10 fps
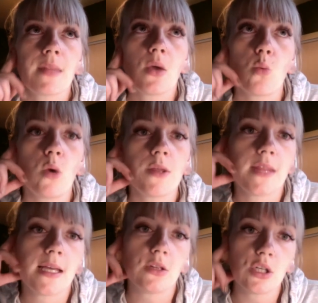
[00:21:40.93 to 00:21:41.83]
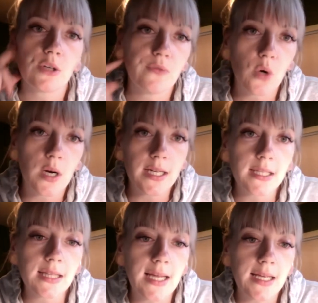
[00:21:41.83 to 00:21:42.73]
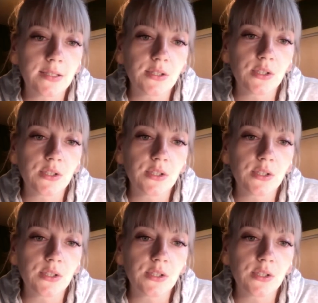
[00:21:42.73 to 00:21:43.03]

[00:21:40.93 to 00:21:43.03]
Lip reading: what they look for in leggings.